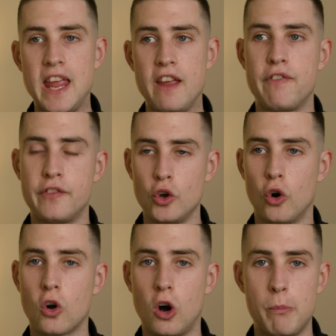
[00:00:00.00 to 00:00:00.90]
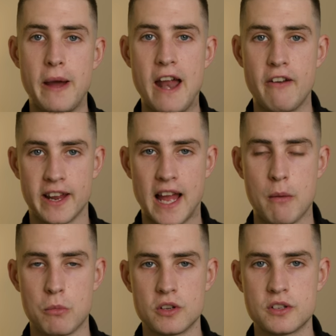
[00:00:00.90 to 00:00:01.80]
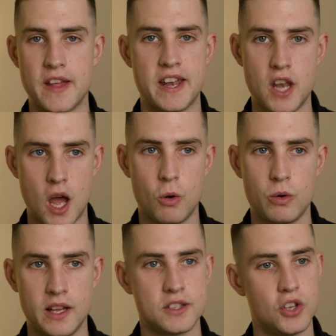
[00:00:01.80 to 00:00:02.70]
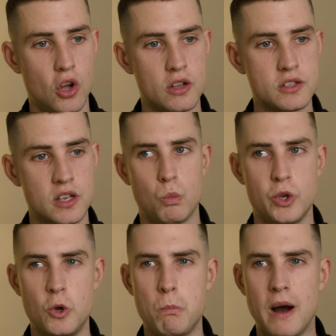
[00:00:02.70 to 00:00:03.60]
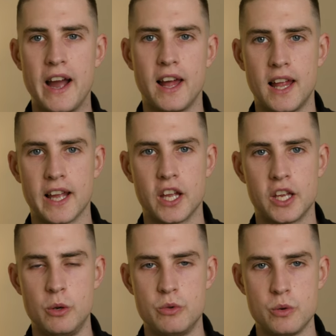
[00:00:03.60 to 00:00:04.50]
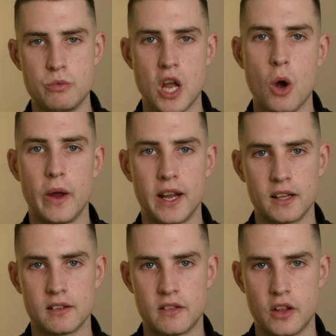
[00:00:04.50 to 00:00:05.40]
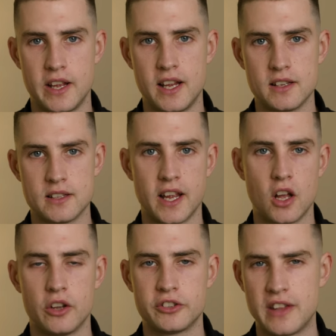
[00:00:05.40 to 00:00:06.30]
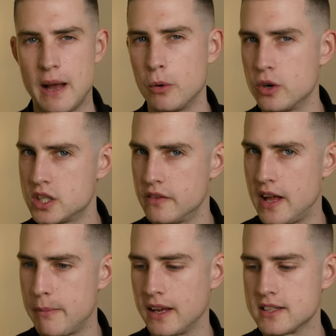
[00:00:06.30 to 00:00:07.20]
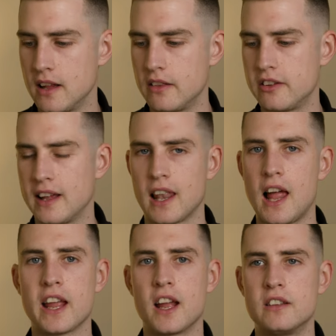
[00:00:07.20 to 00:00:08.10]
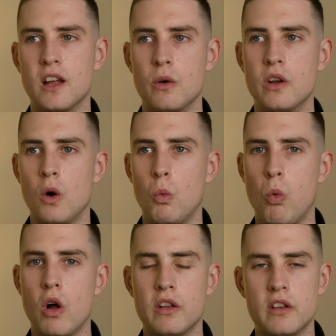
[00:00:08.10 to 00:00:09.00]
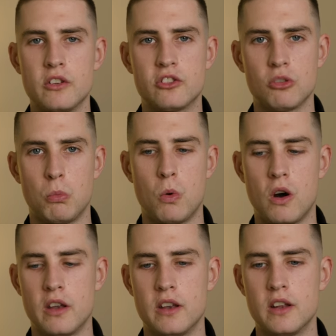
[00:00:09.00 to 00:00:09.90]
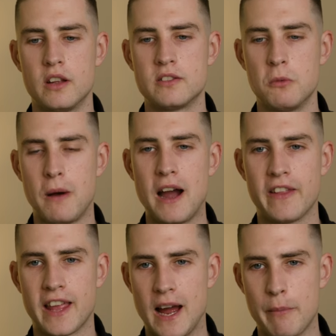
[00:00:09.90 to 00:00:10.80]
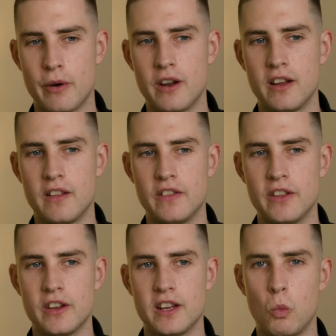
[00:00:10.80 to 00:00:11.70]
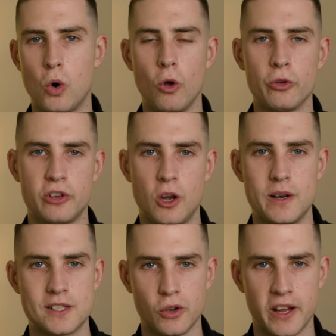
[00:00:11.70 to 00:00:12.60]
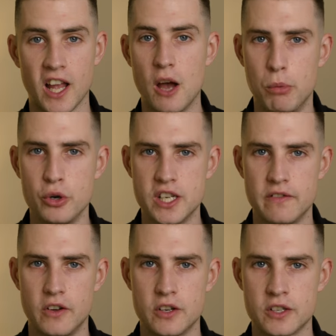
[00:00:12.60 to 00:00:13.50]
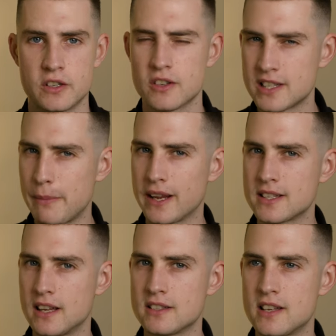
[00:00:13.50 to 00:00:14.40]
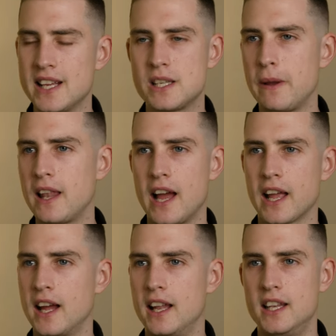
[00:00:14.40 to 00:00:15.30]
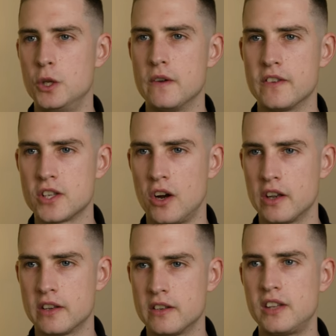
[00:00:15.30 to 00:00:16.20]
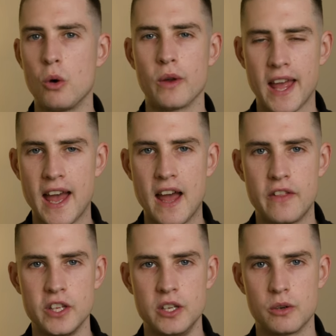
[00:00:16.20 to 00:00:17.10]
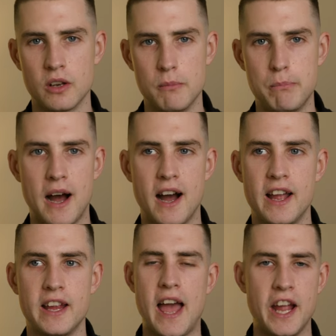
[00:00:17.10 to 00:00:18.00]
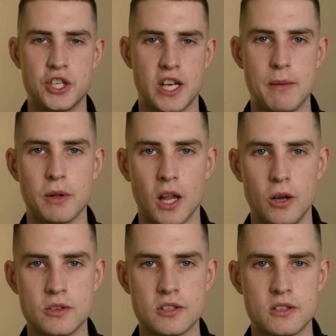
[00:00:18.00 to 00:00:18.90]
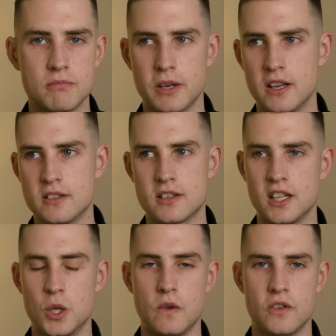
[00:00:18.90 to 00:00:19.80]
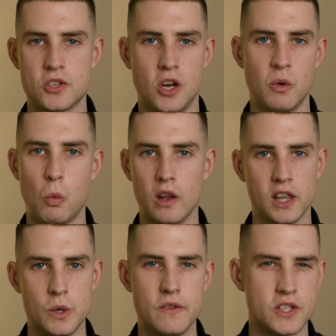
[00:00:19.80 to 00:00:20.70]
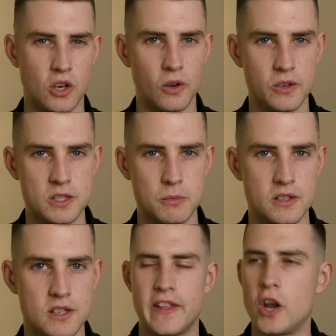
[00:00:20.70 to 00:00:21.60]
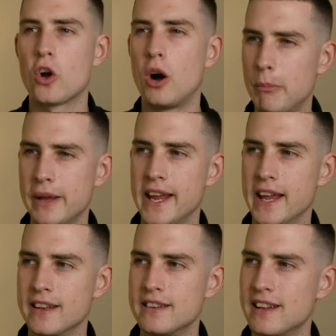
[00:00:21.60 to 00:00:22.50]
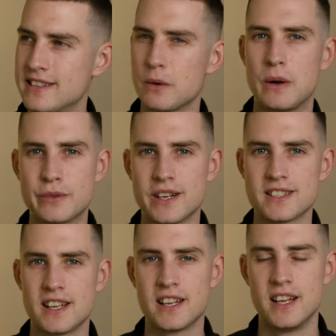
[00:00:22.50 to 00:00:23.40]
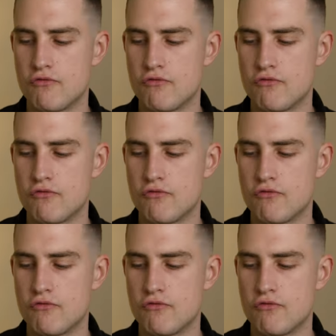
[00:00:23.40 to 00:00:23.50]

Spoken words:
If you're comparing cameras, then no, it's not. You buy a Leica Q2 knowing that it costs that much, if that makes sense. And Leica don't want someone to buy the camera that also is looking at a budget version. Does that make sense? It's a bit like Louis Vuitton don't care that you can buy H&M clothes because Louis Vuitton want Louis Vuitton customers. They're not competing. Is that what I'm trying to say?